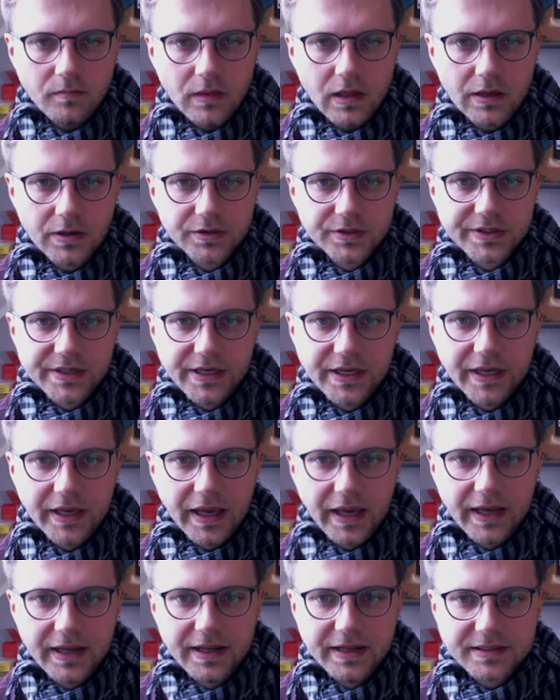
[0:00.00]
you see
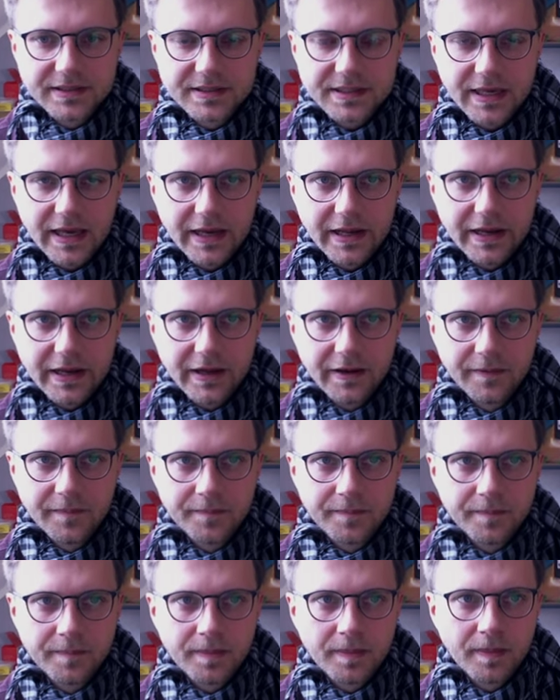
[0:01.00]
it is getting
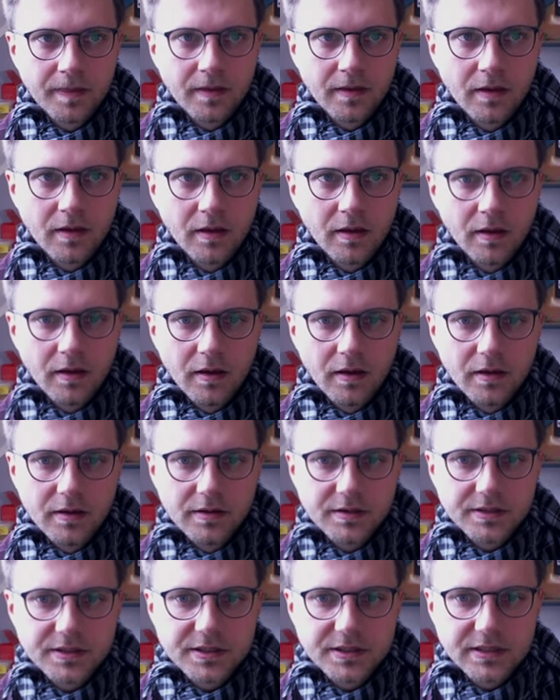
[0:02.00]

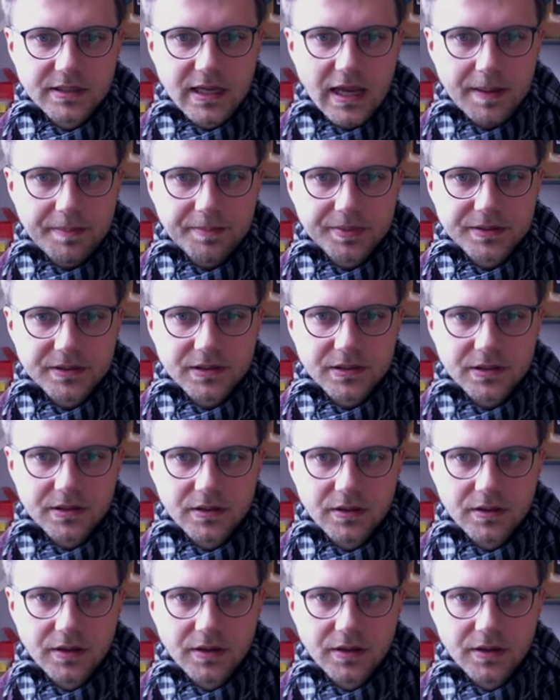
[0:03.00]
snapped